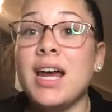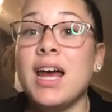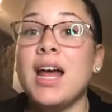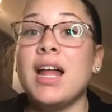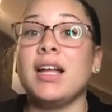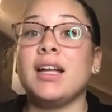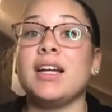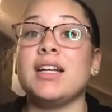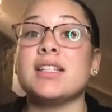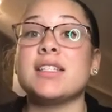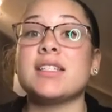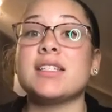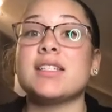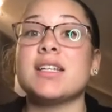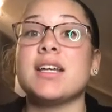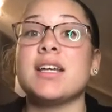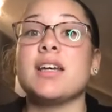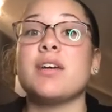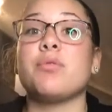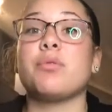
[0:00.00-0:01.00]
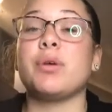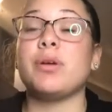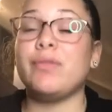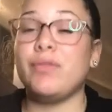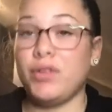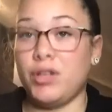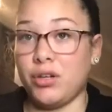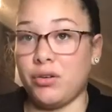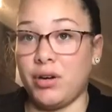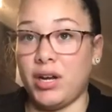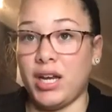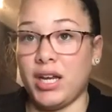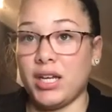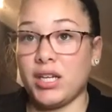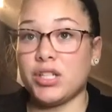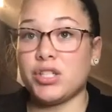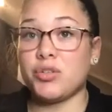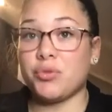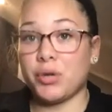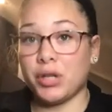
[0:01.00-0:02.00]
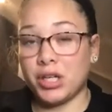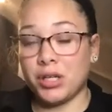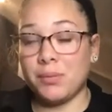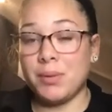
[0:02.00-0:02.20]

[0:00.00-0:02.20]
let's review it. So we're going to be